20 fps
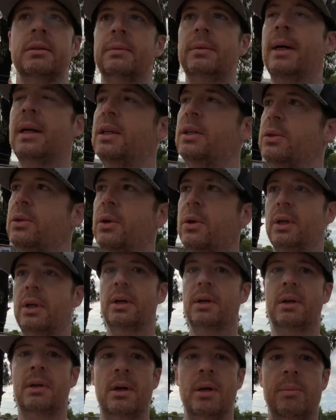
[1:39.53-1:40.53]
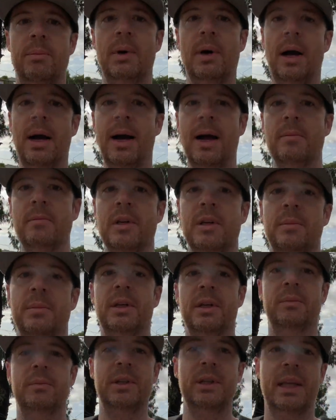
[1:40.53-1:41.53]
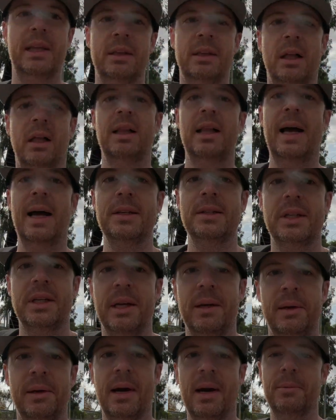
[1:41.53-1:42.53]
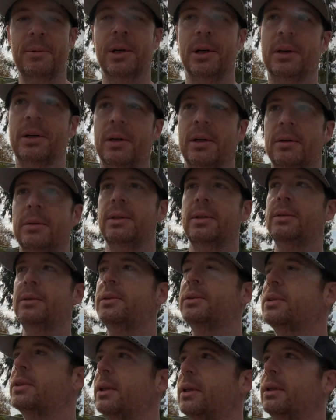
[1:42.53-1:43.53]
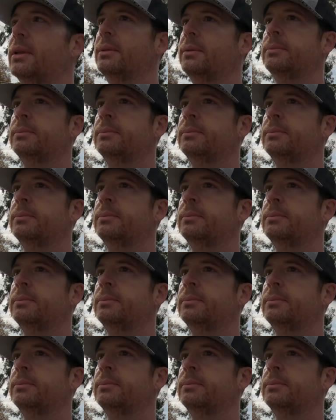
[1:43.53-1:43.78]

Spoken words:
But it's sort of behind me a bit, but then the clouds keep coming over. So